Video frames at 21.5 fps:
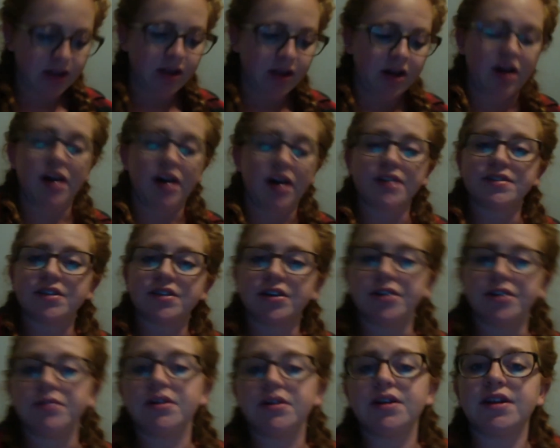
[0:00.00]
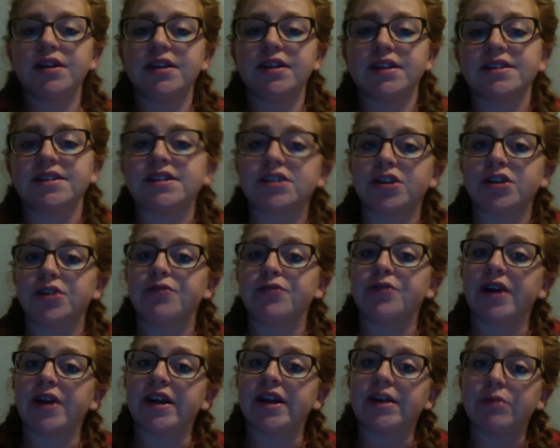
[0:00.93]
Also, this is good
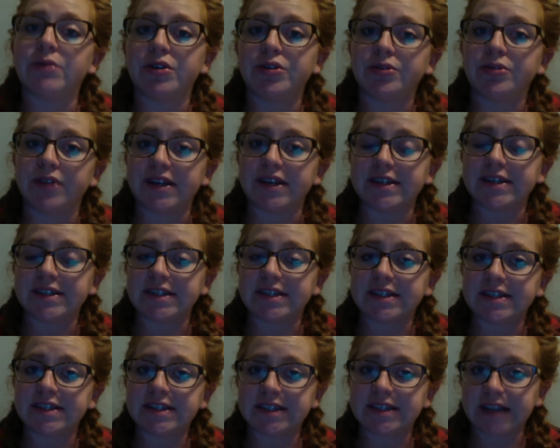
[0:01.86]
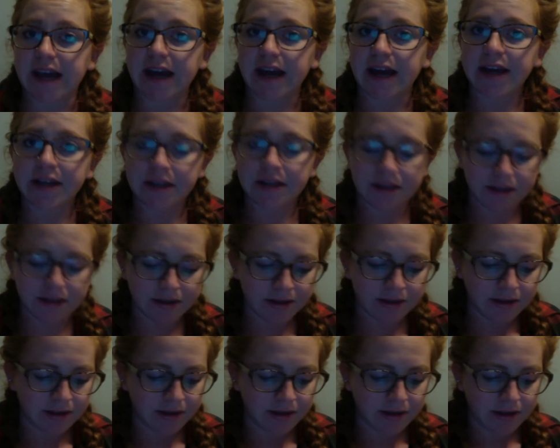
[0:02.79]
for anyone who likes to snack.
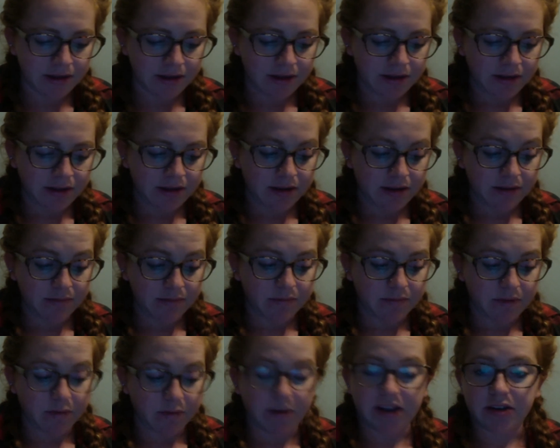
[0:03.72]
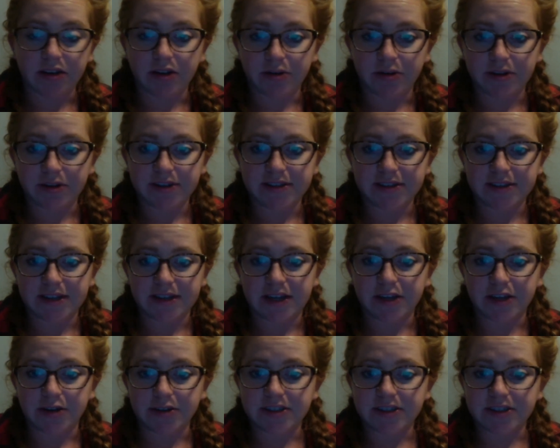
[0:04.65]
You might notice that
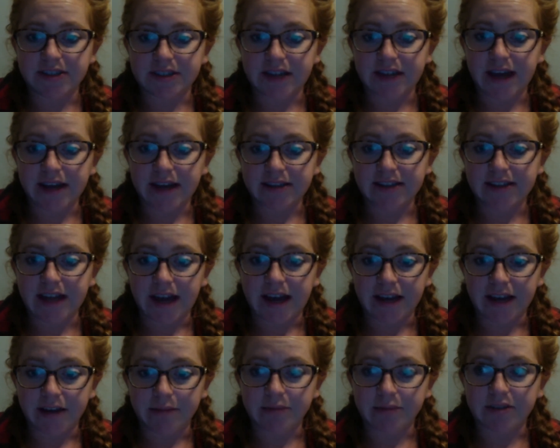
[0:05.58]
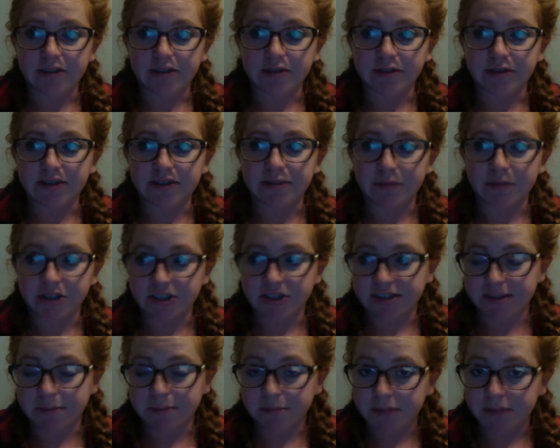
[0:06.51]
your snacks add up to as much as
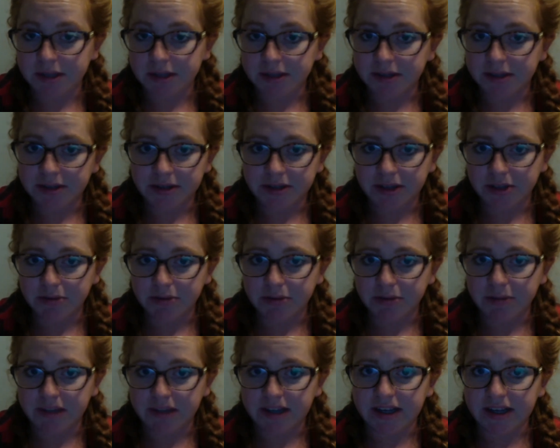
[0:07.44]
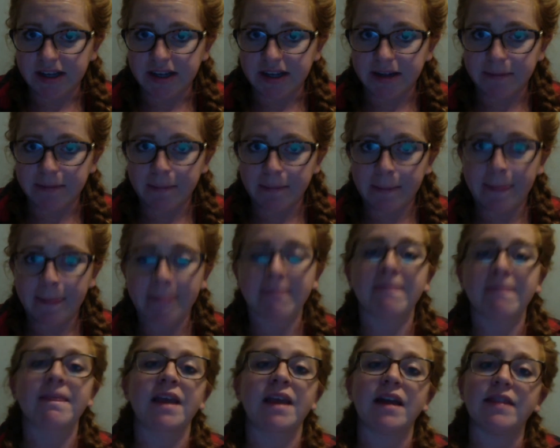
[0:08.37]
a meal that you would be eating,
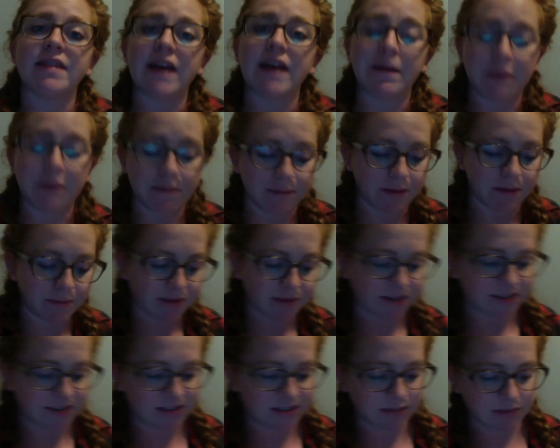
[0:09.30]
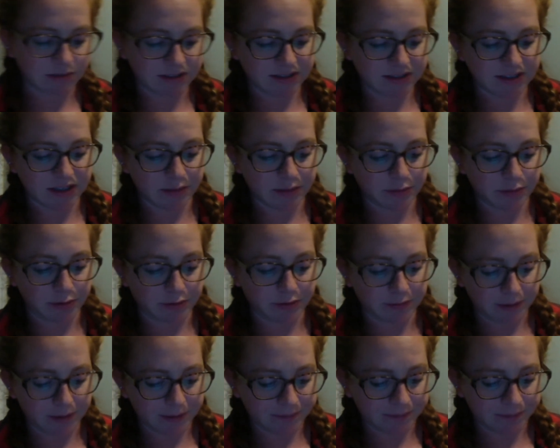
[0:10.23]
and that might be a place that we see improvement.